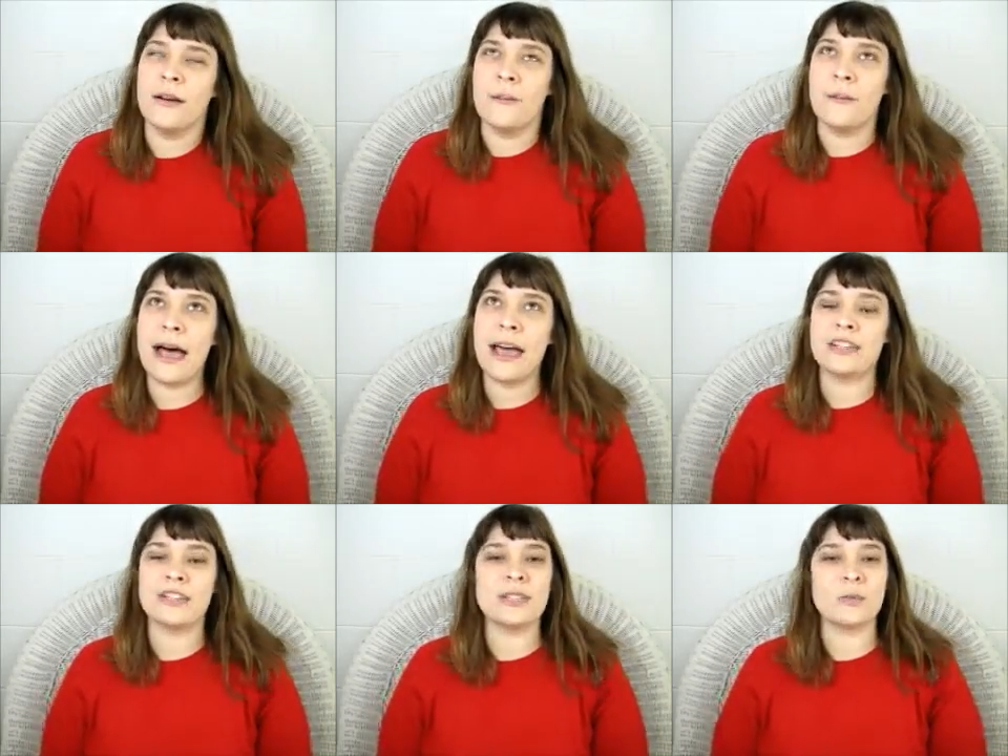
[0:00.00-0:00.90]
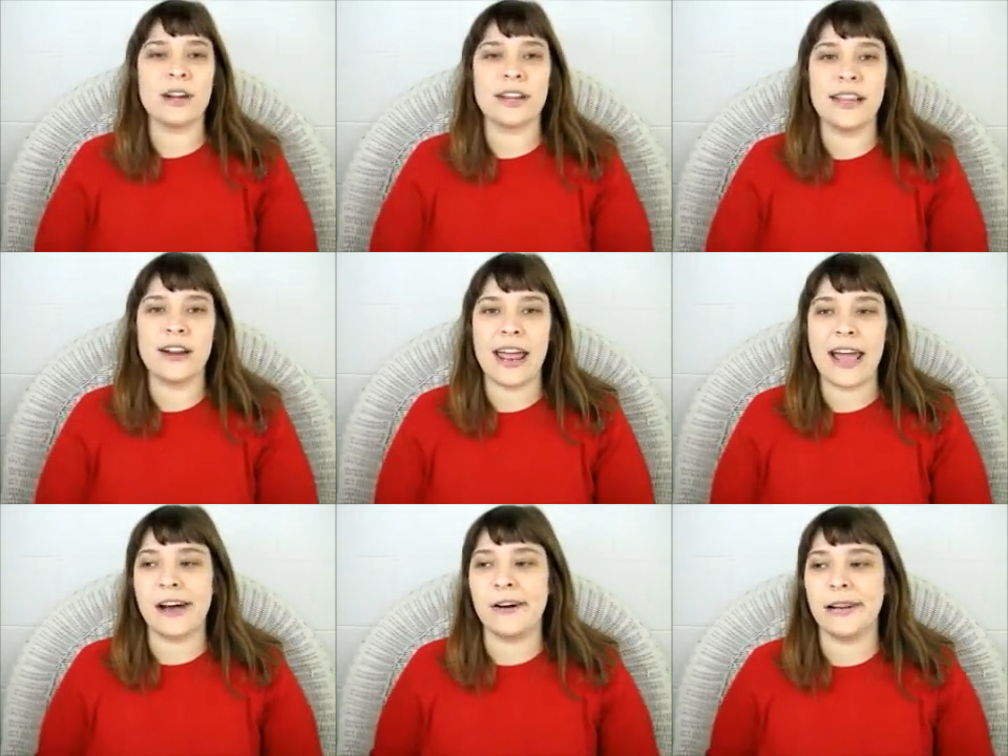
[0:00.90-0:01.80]
But she's working there
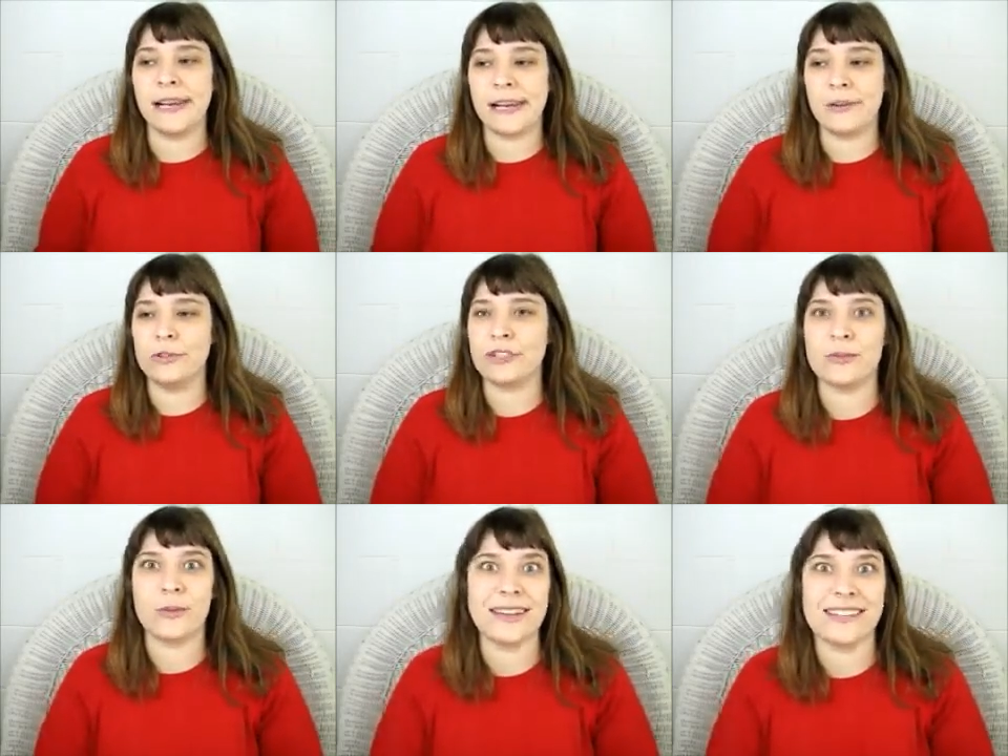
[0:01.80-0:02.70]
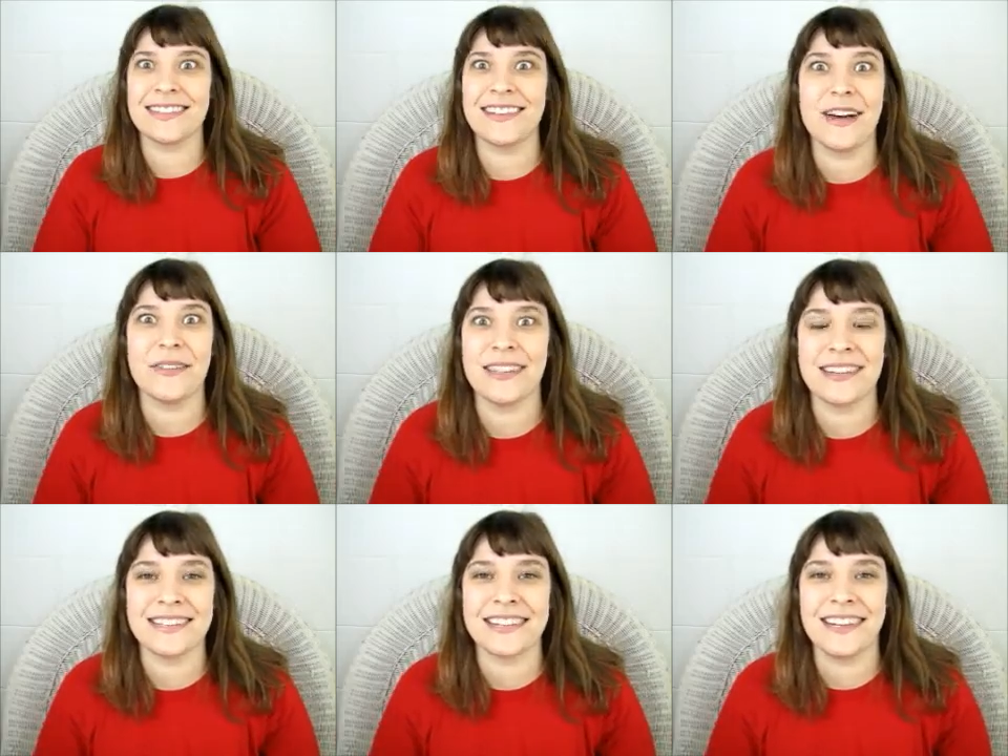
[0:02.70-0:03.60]
now, and we'll just wait to see how
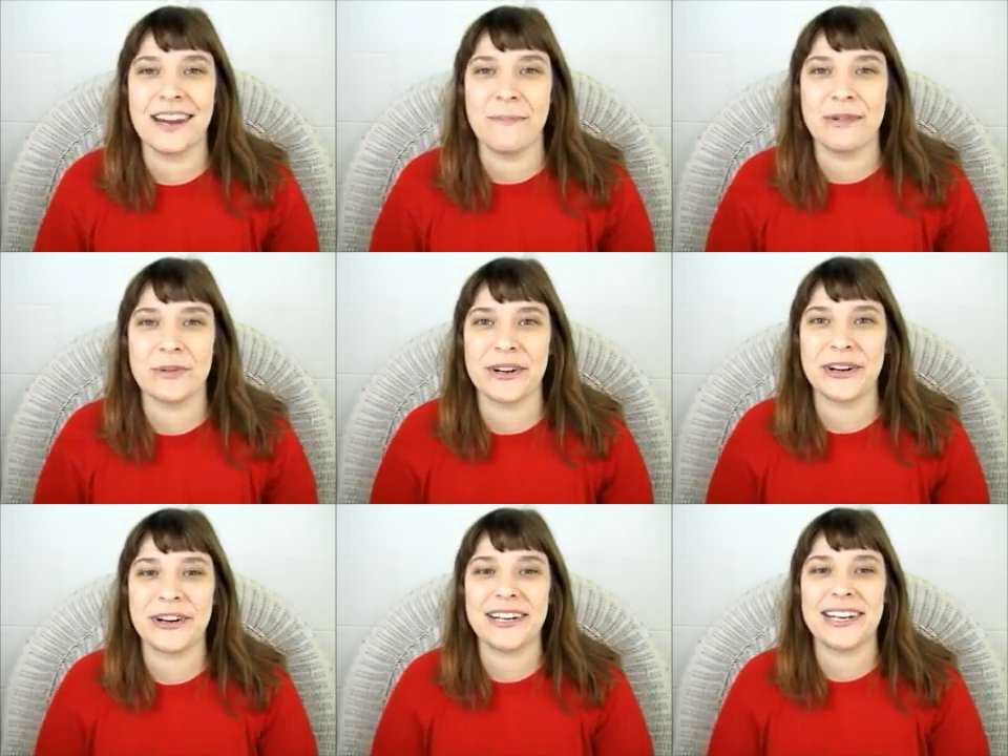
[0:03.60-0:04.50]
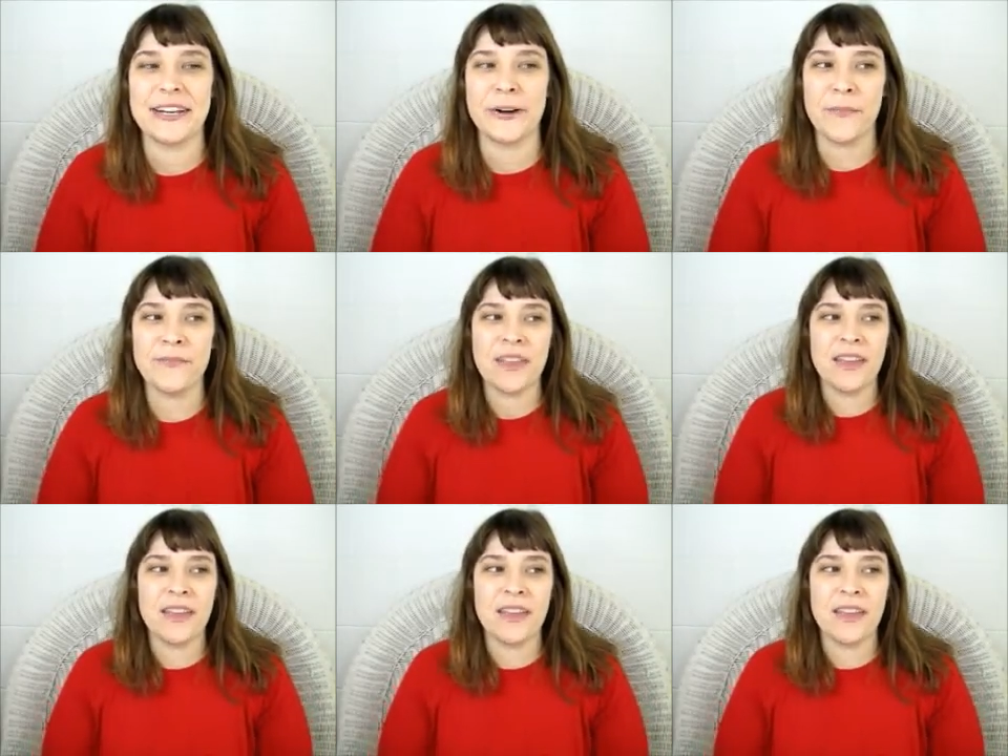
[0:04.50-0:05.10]
things heat up between her and Neil.